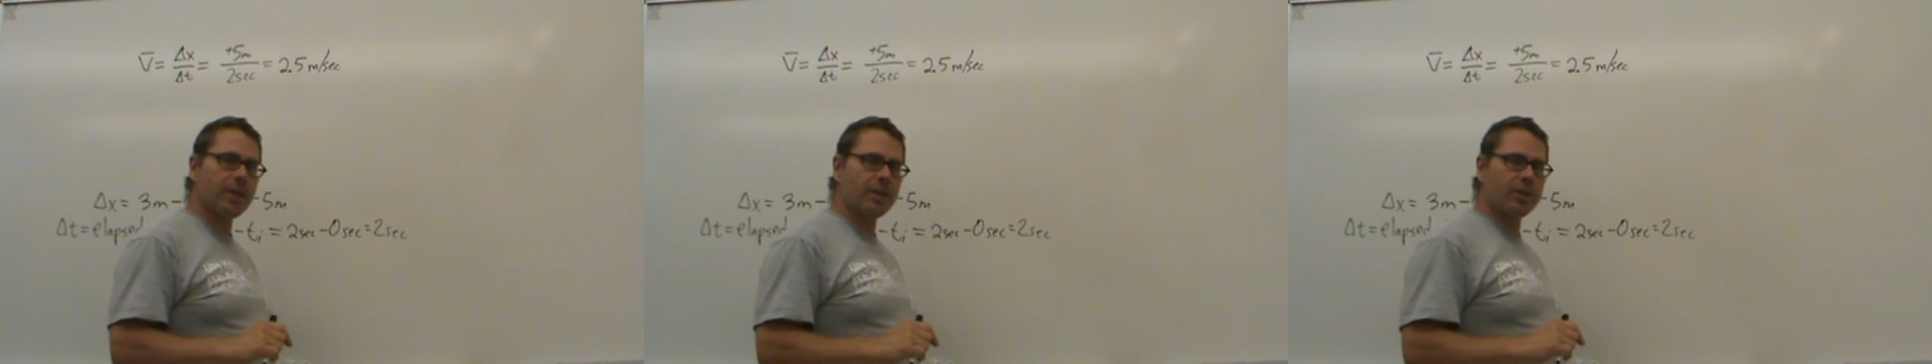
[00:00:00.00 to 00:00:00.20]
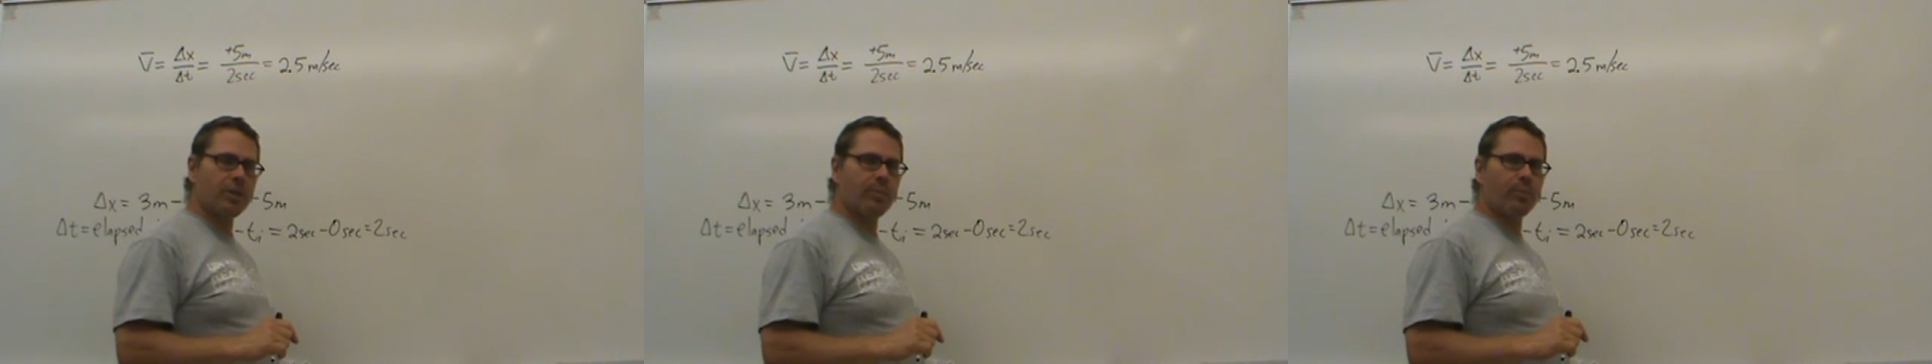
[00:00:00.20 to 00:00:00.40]

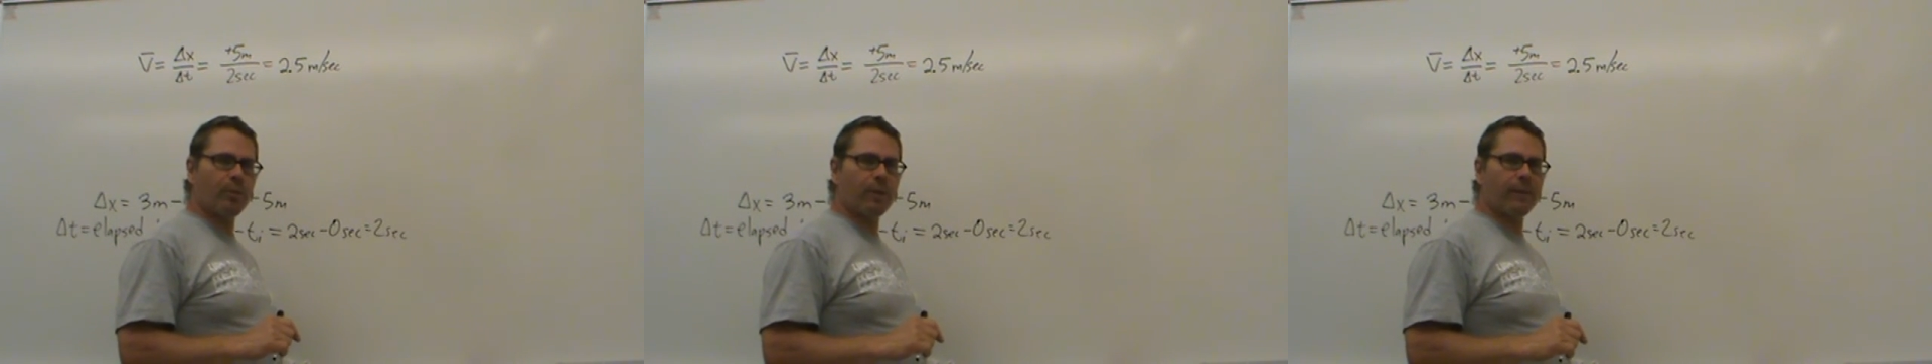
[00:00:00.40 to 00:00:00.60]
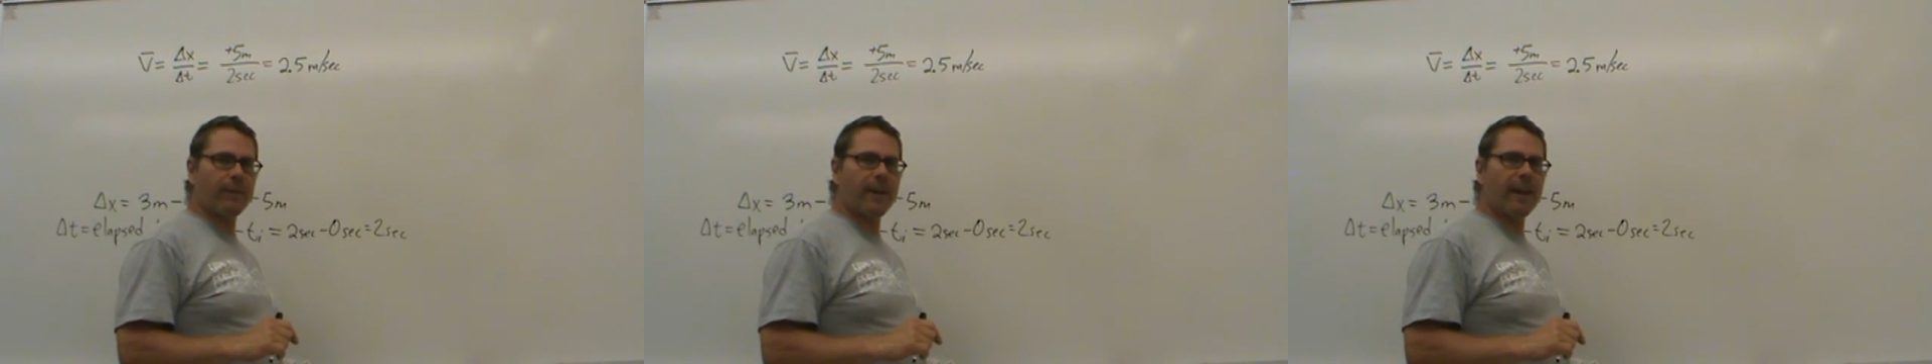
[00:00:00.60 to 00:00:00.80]

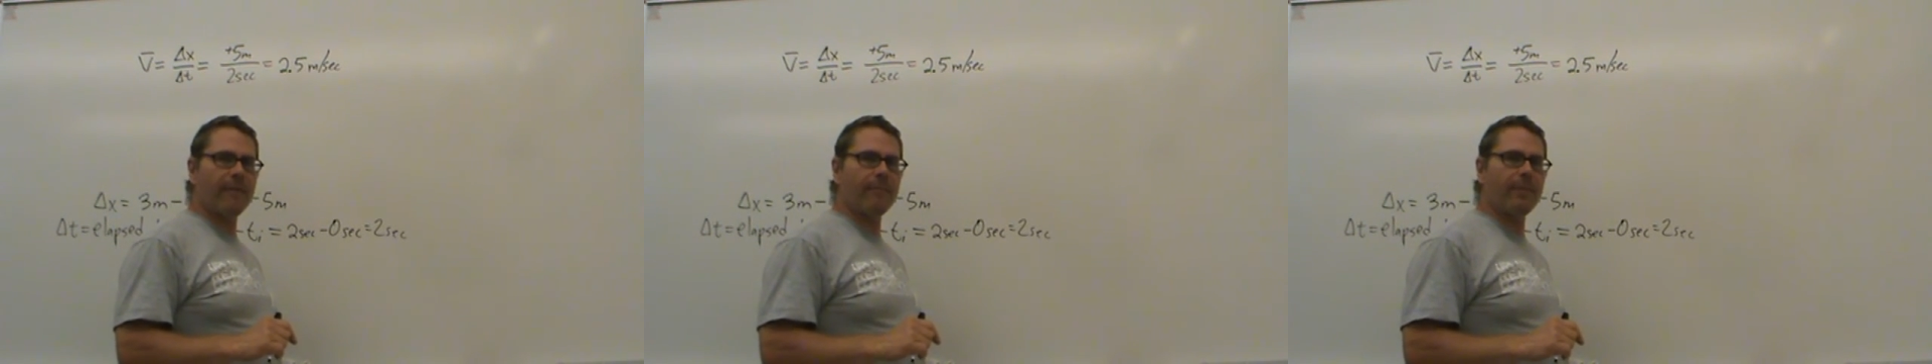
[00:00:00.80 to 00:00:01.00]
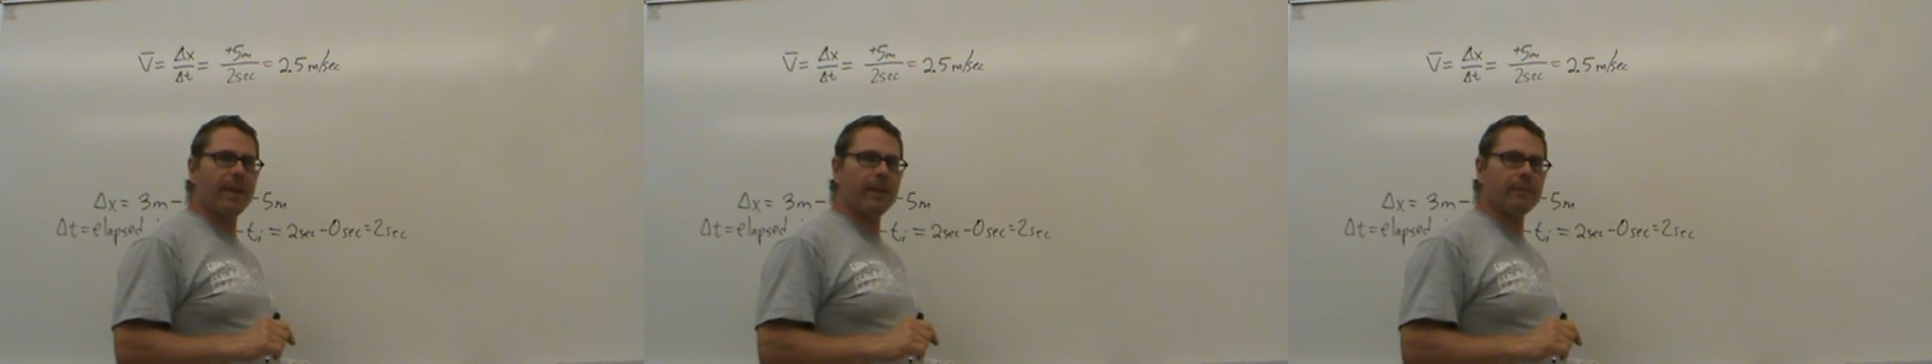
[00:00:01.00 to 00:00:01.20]

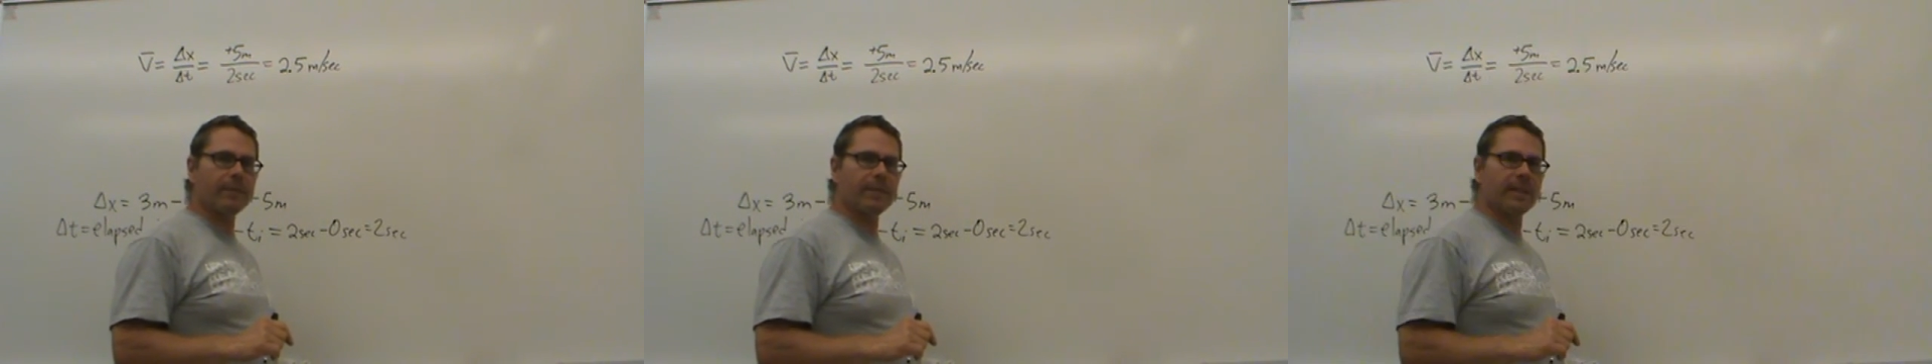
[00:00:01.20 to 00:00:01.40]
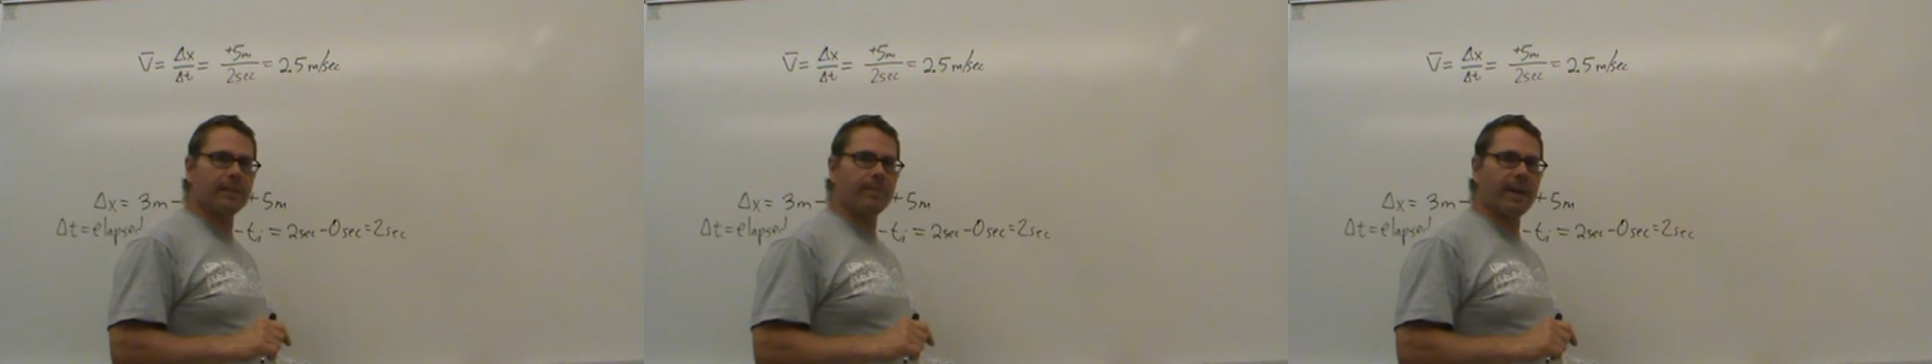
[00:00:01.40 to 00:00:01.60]
2.5 meters
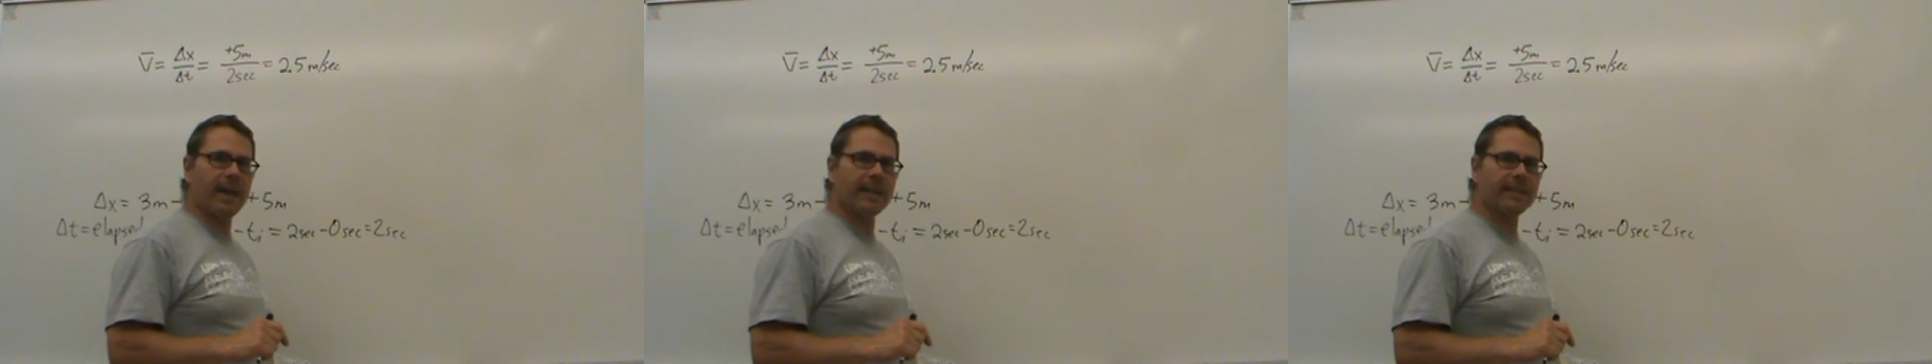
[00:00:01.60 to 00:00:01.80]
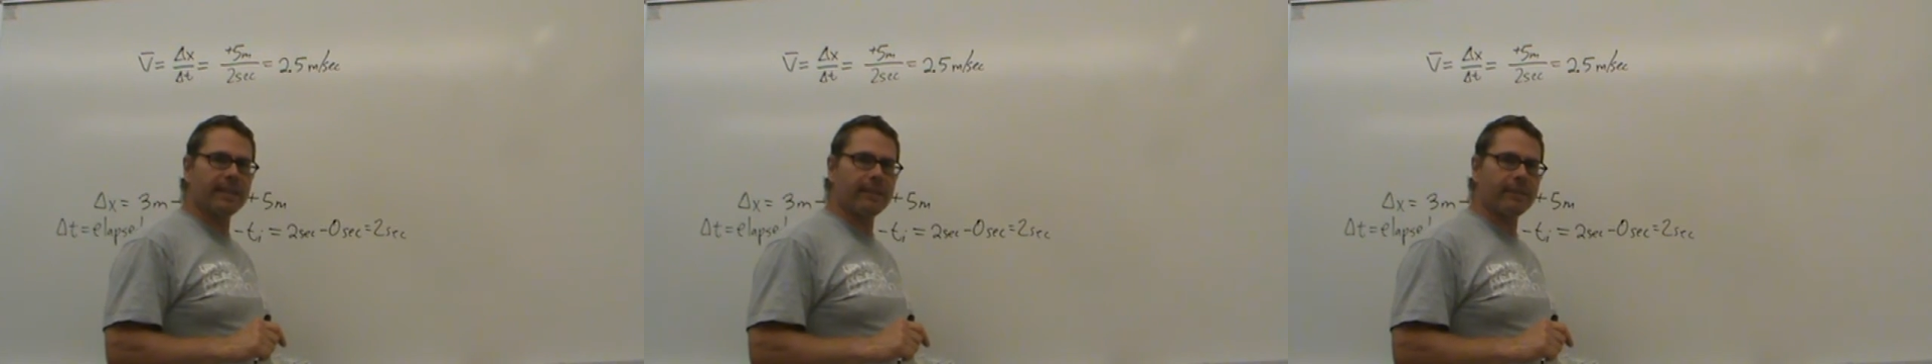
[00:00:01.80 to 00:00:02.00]
in the
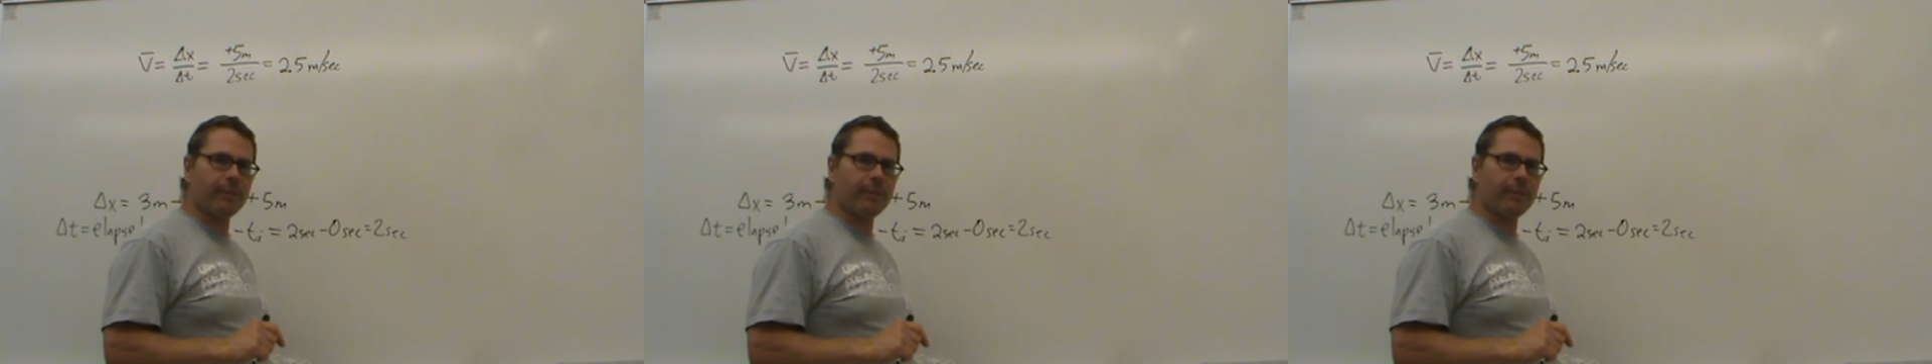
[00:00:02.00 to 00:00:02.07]
positive